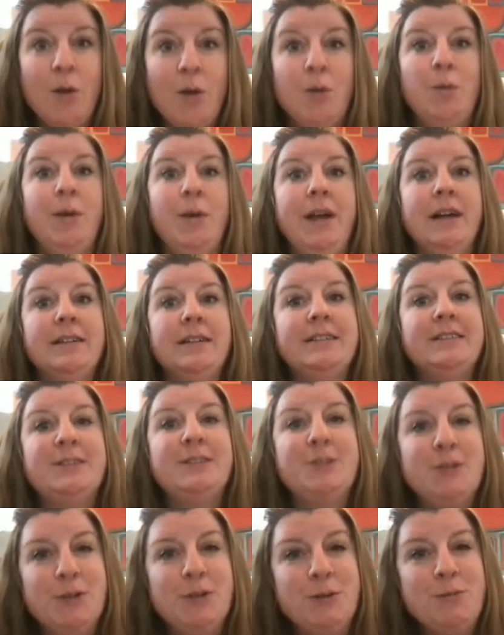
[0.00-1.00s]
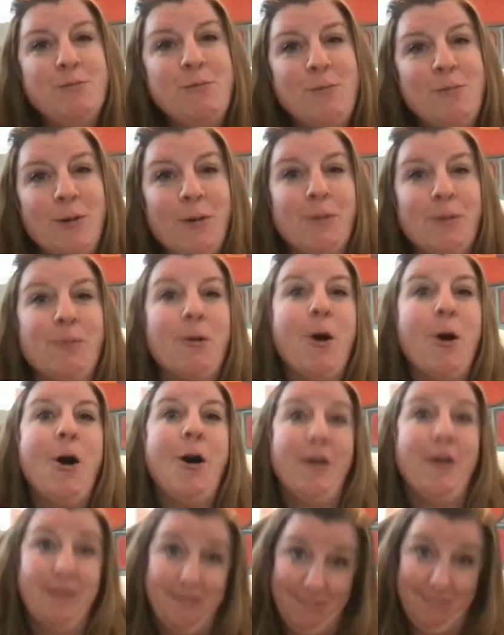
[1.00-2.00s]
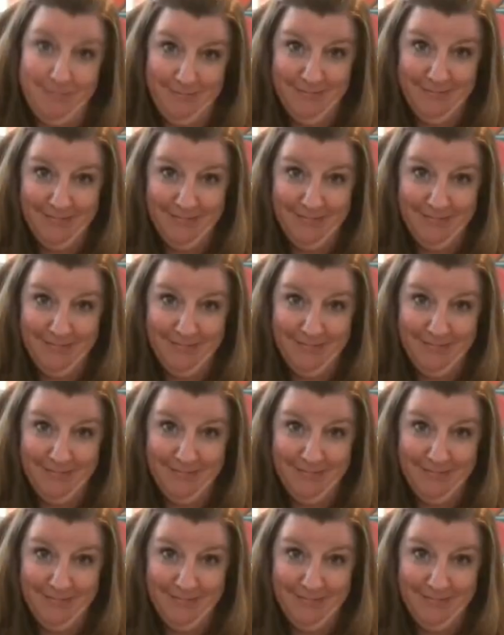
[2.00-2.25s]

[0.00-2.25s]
We assume we're wrong.